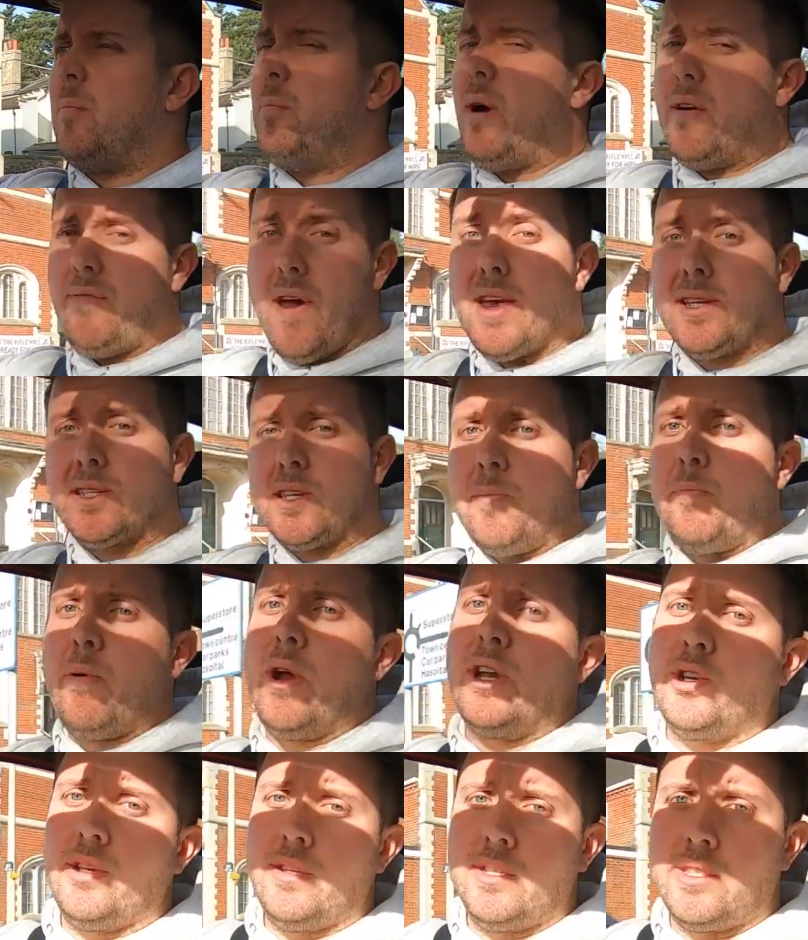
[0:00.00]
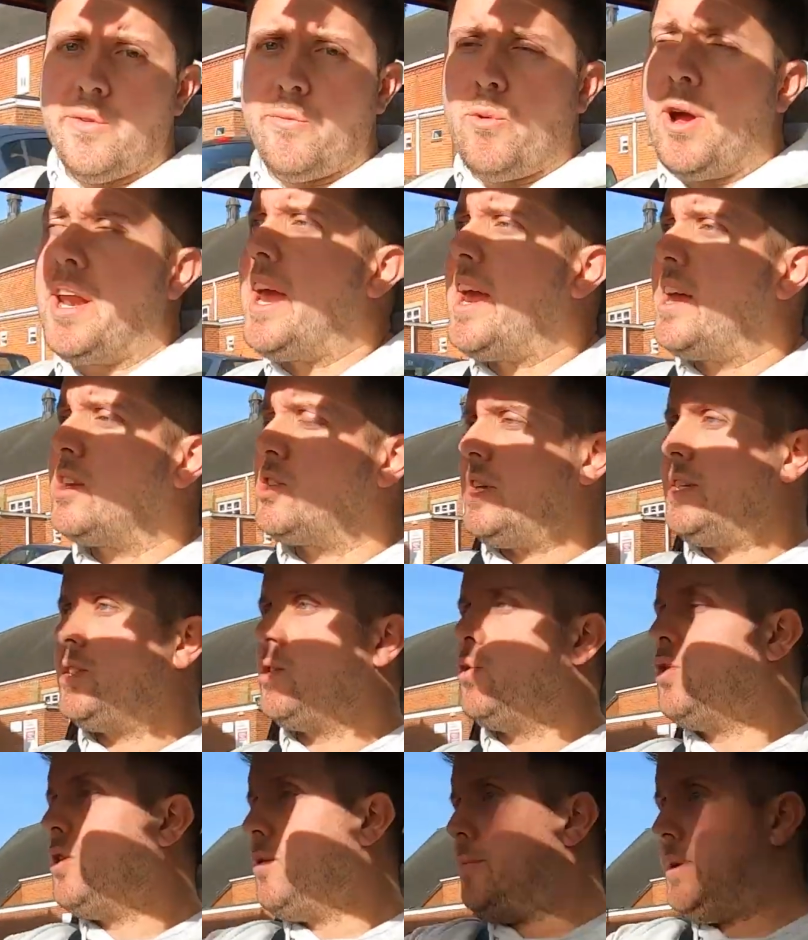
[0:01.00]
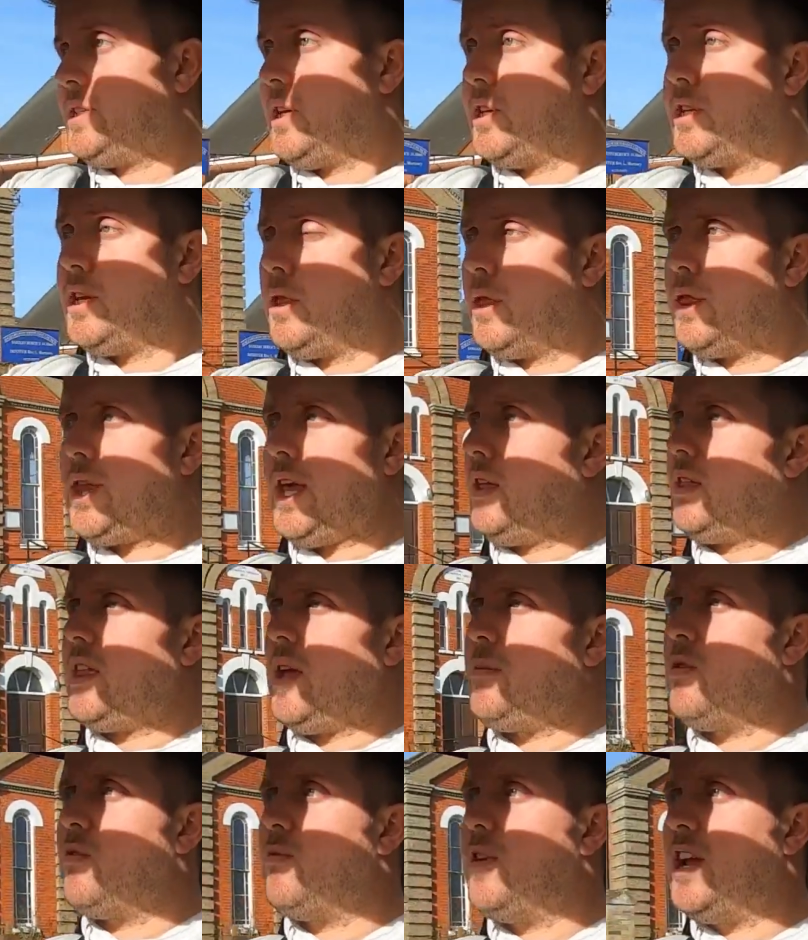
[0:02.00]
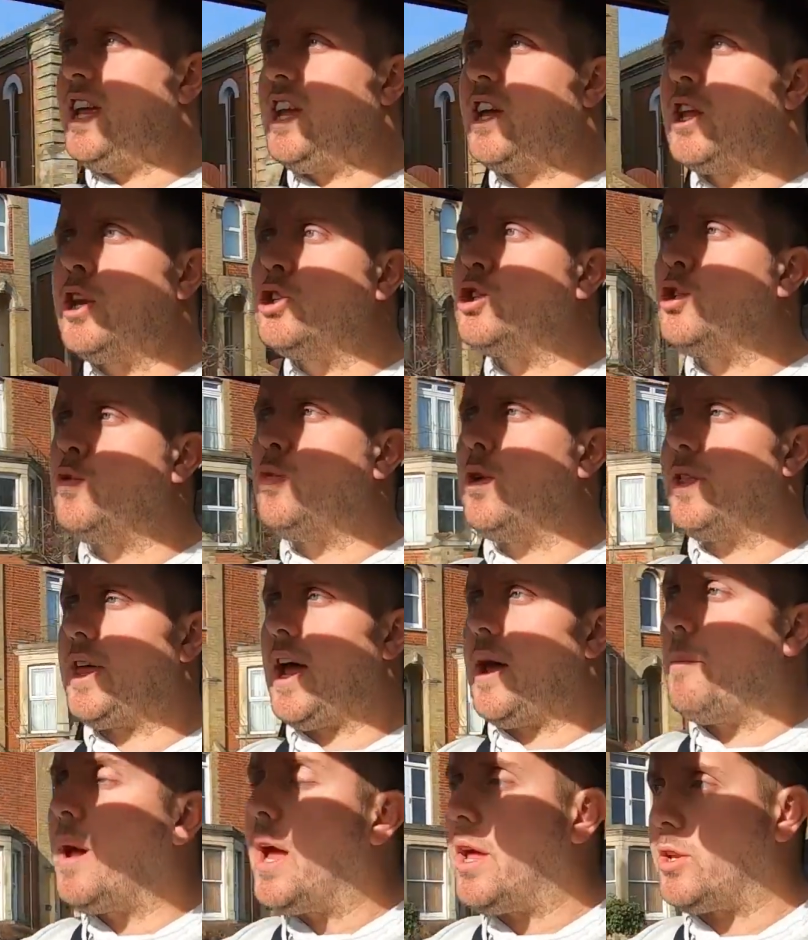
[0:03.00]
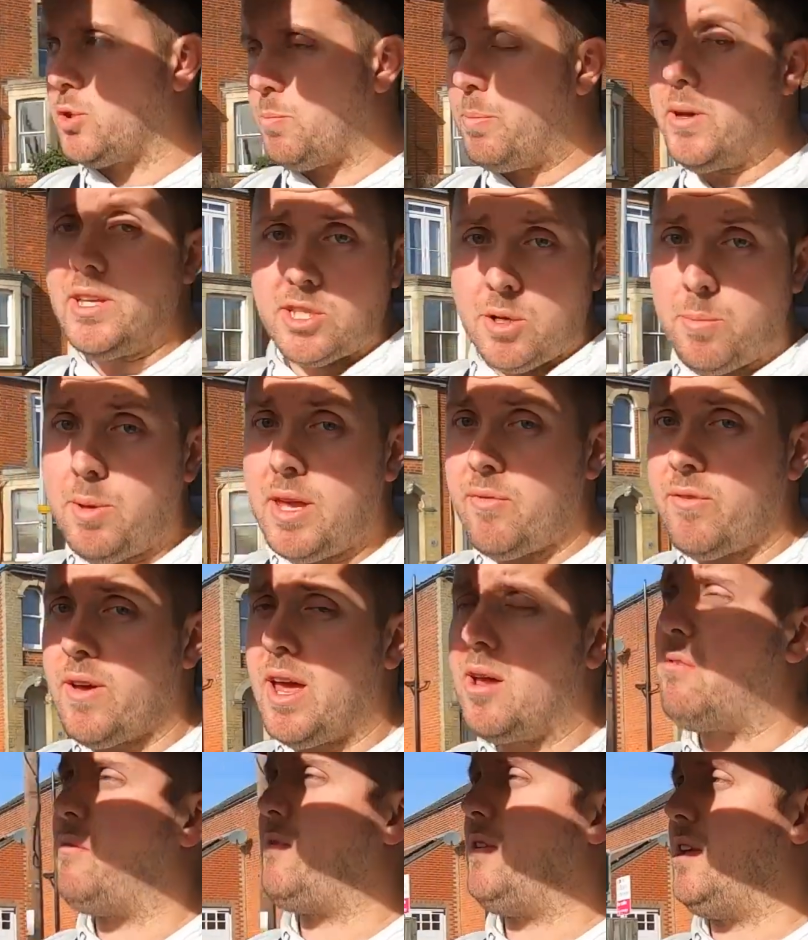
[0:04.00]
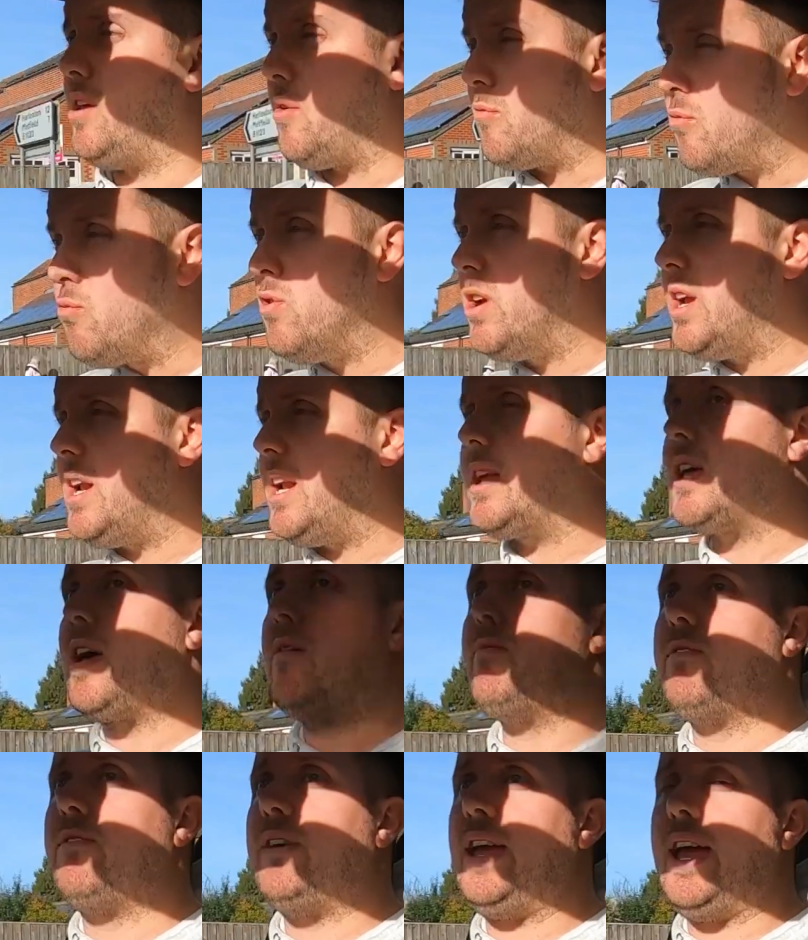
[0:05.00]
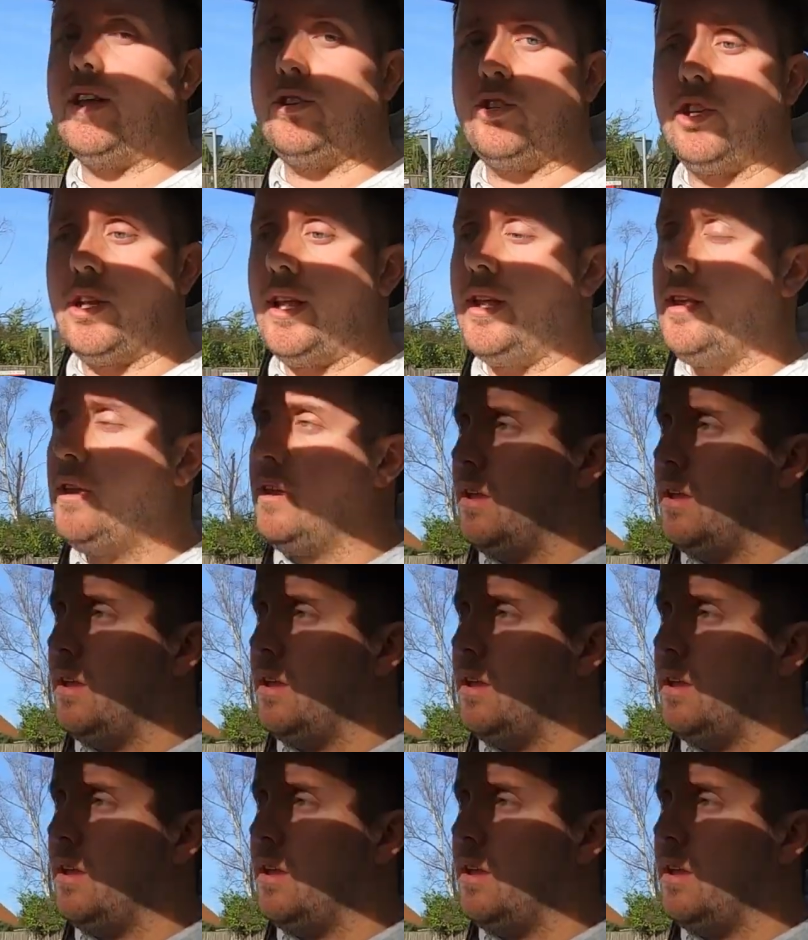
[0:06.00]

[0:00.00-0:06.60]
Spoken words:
My first impressions of when I actually saw them is I didn't think they were really going to do all that much, but to be fair with you, they're really comfy actually.